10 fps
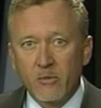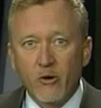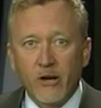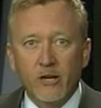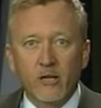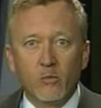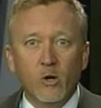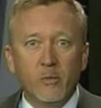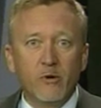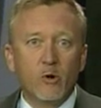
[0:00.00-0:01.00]
curriculum
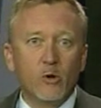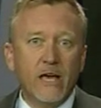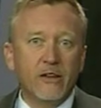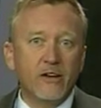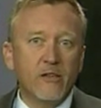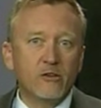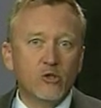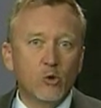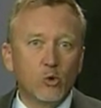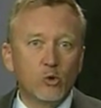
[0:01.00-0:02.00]
will be rolled out in other
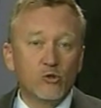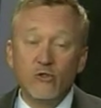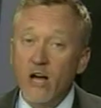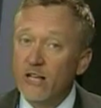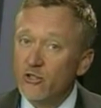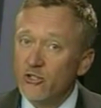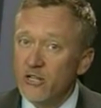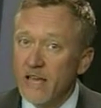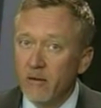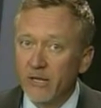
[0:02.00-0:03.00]
schools, not just in
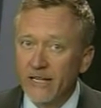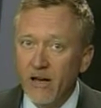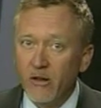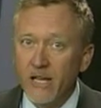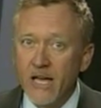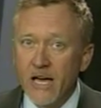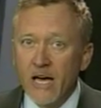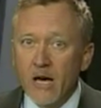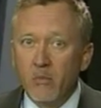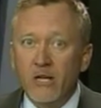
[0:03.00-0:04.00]
Hamilton County,
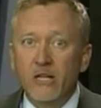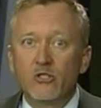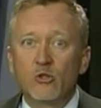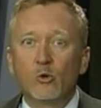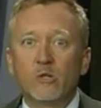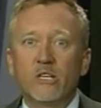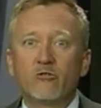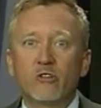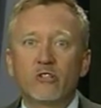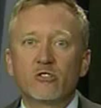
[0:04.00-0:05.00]
but in school
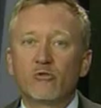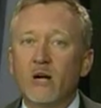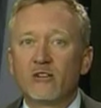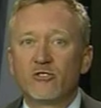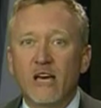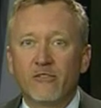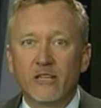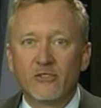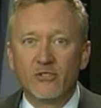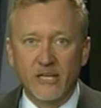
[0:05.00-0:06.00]
districts throughout
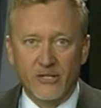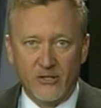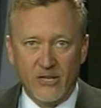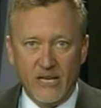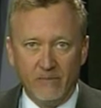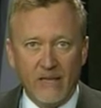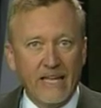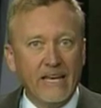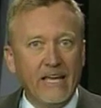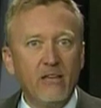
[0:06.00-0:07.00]
Southeast Tennessee.
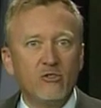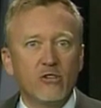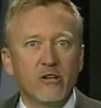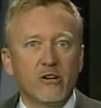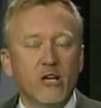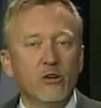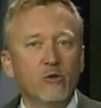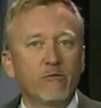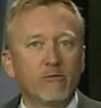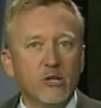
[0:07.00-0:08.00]
And each year, a new
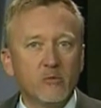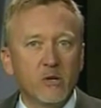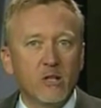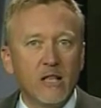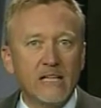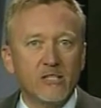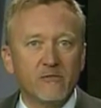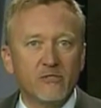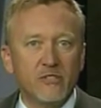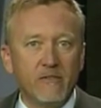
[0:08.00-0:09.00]
freshman class of
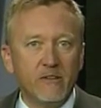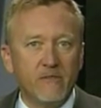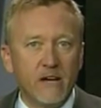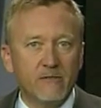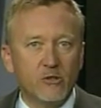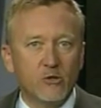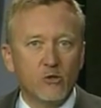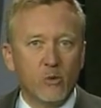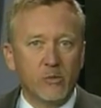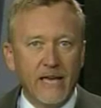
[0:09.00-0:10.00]
seventy-five
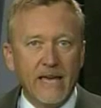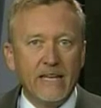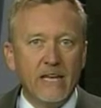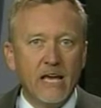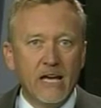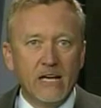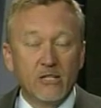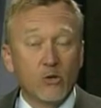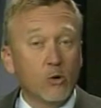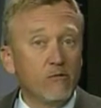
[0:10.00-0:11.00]
students will be added.
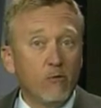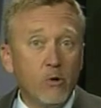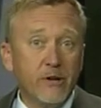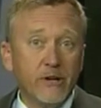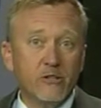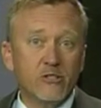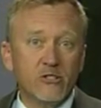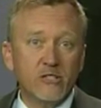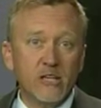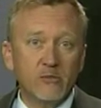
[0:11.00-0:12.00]
So in four years, the
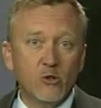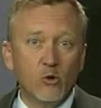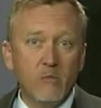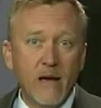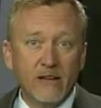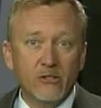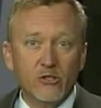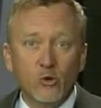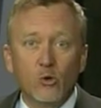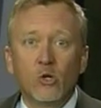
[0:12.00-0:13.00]
STEM school magnet
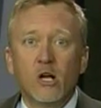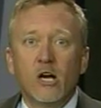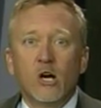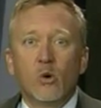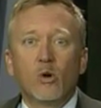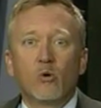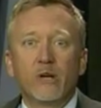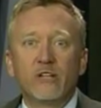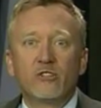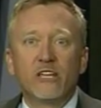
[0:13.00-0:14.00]
school will
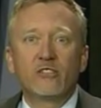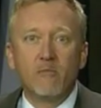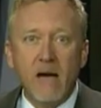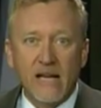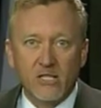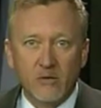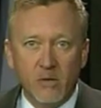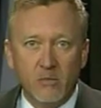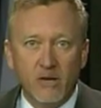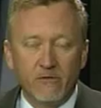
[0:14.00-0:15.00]
reach its
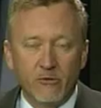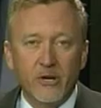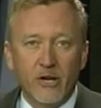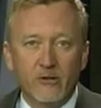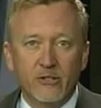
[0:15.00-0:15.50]
maximum of three hundred